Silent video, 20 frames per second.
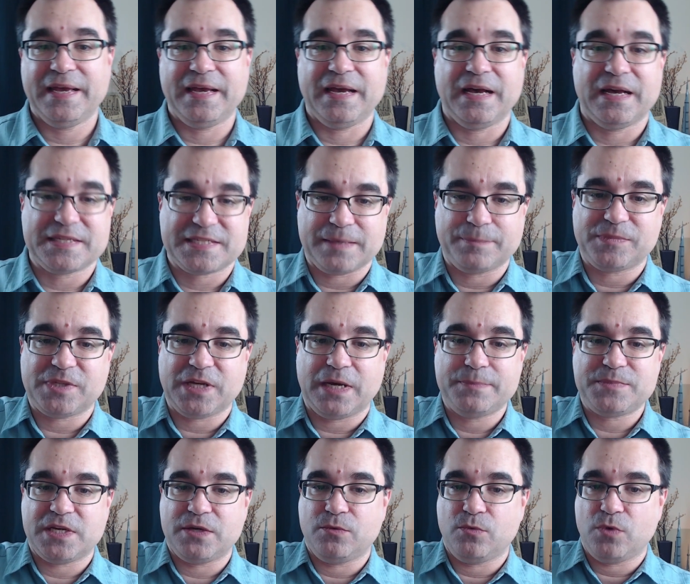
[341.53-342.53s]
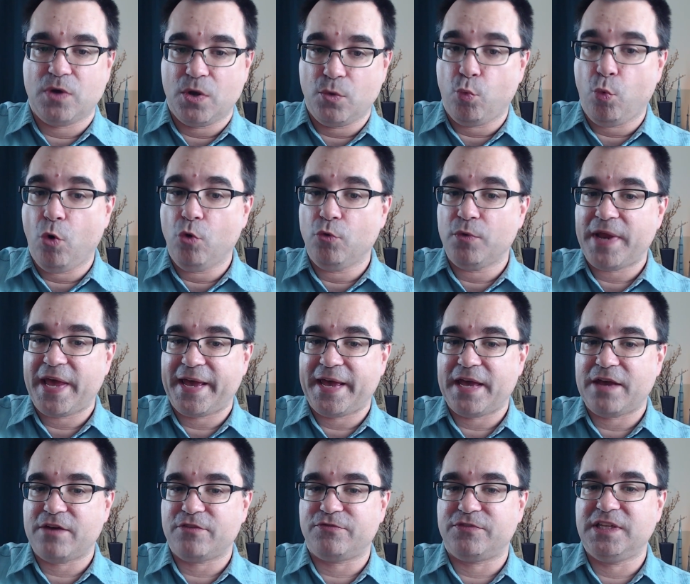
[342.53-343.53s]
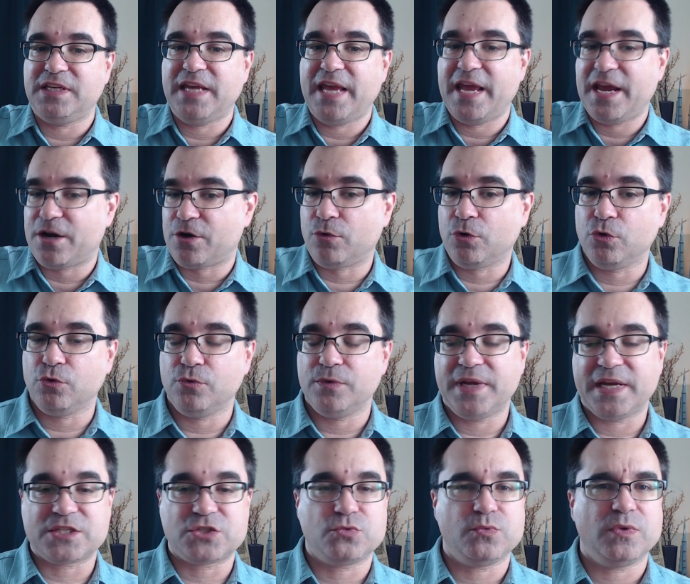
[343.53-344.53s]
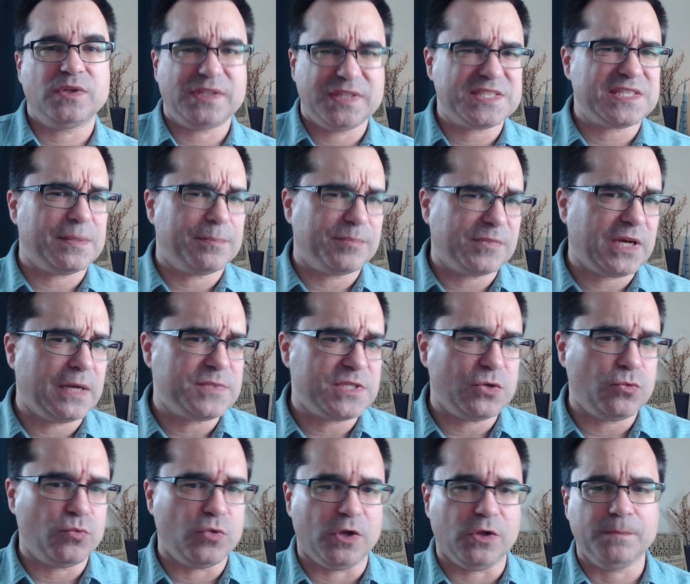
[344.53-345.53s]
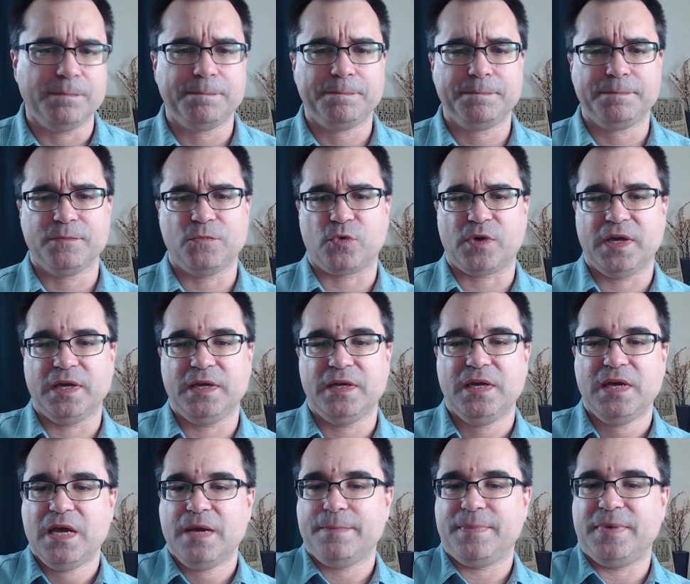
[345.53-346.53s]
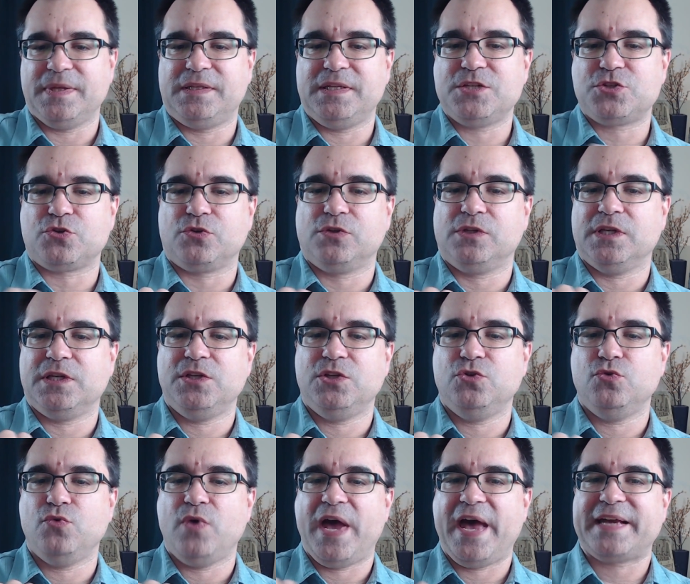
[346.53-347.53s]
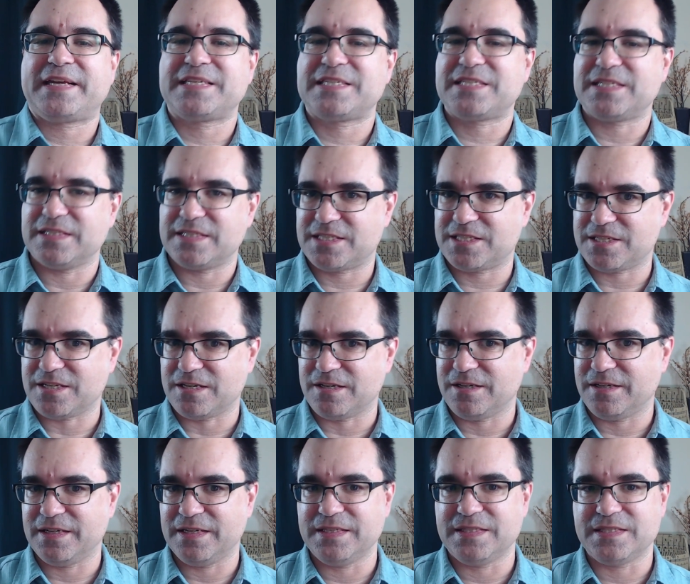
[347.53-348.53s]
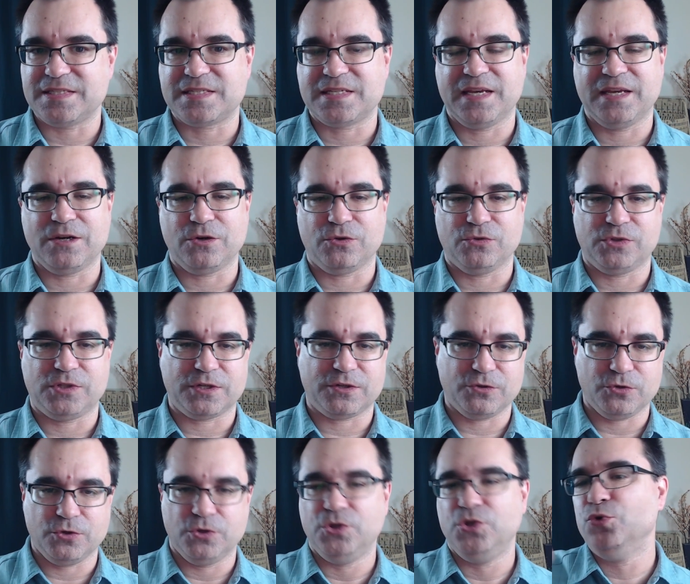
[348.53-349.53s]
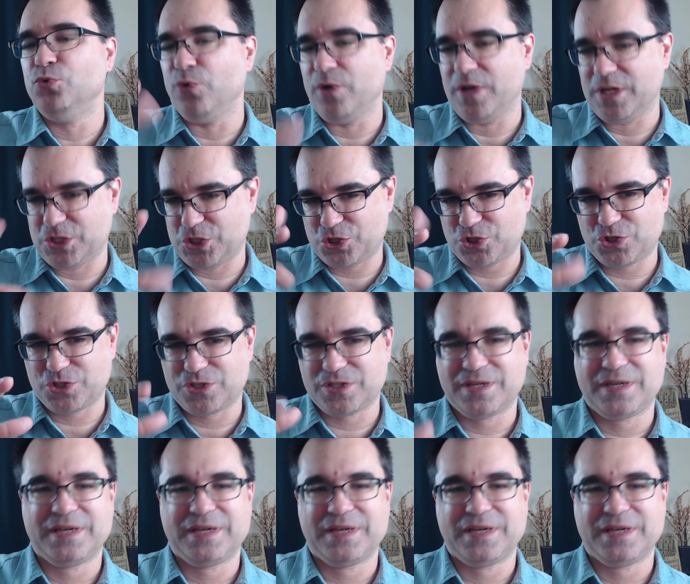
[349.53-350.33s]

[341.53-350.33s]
Sometimes it won't have the arrow next to it, and sometimes it will, okay? But these are the new exit signs in Ontario, newish.